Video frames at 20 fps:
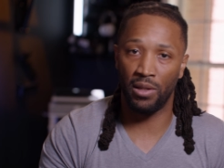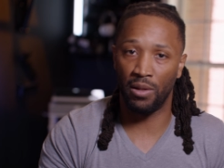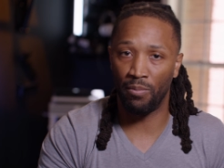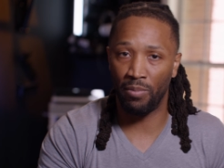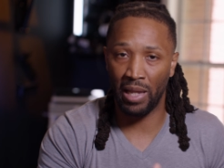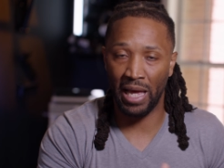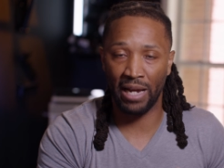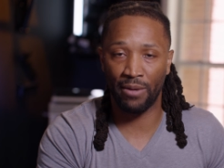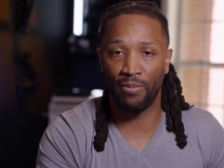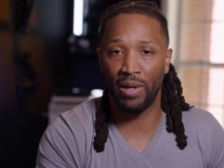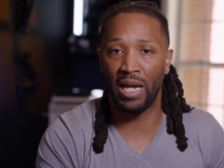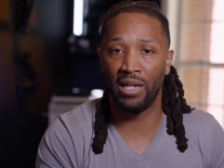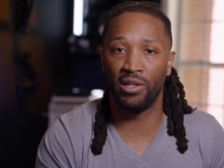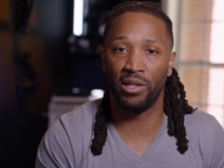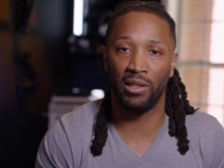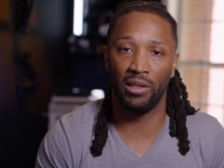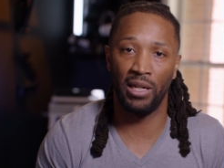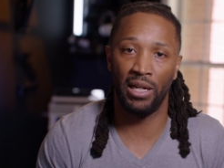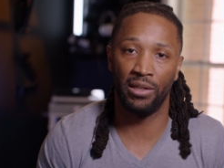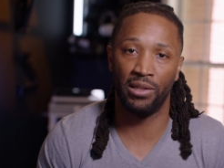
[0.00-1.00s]
the Black
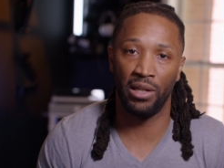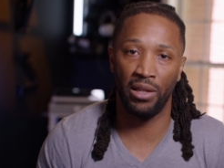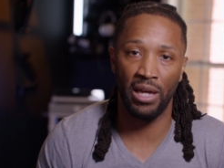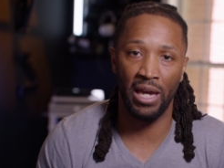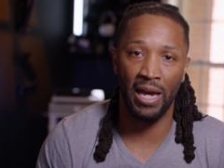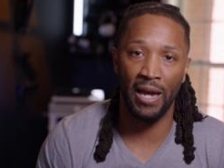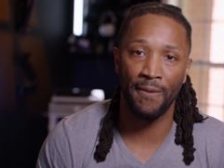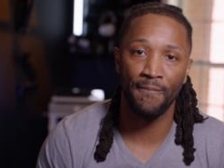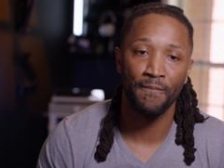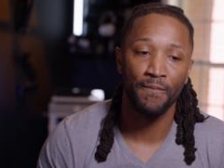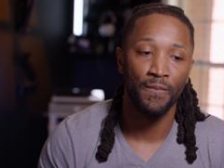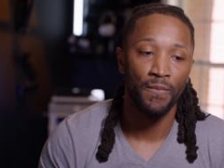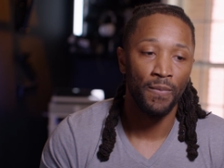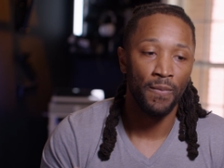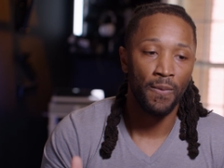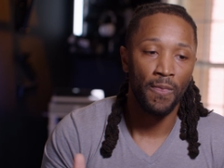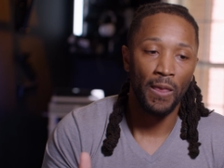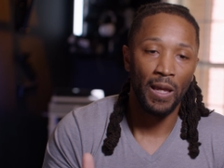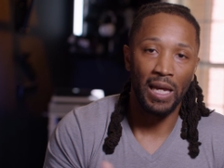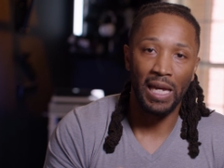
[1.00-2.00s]
Magic LUT to that,
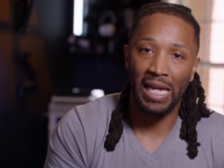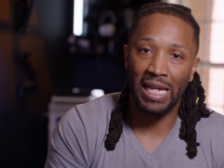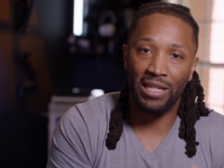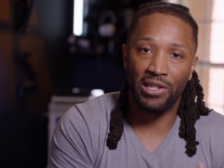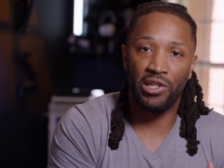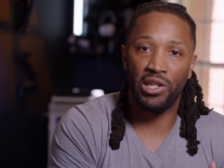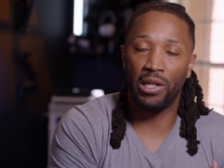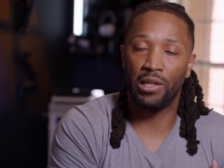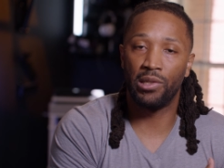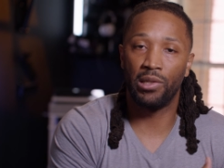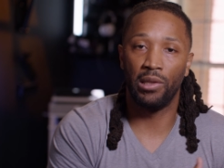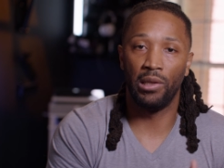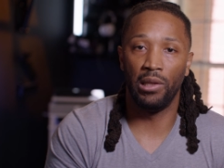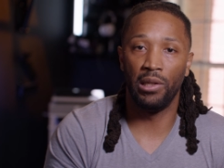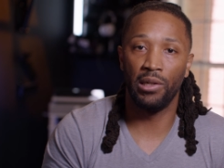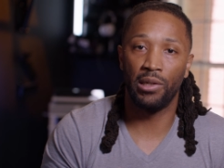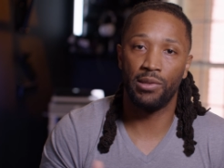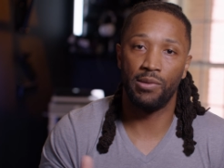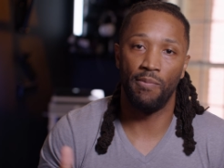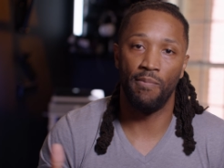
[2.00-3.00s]
it just
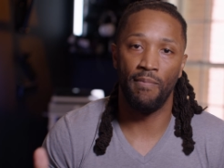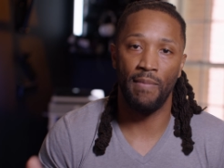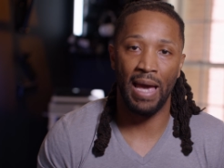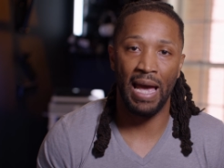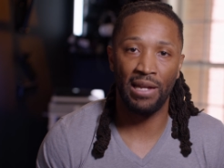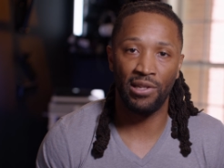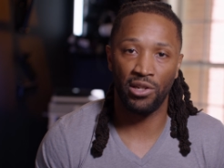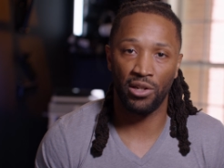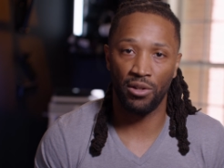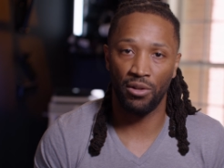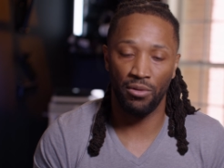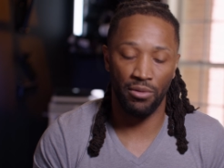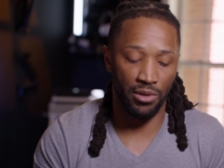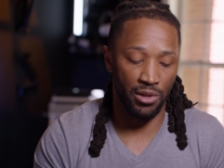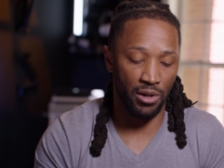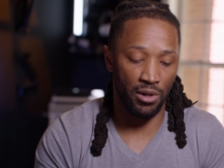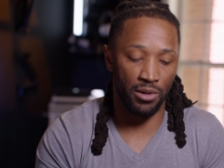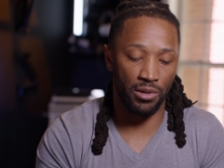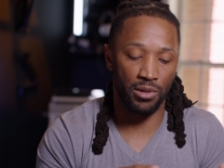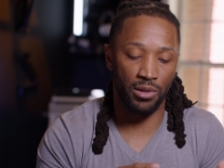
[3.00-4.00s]
looks magical.
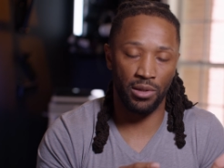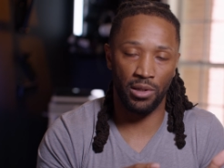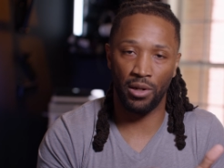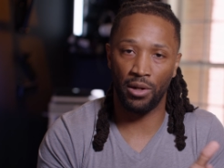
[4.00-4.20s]
There's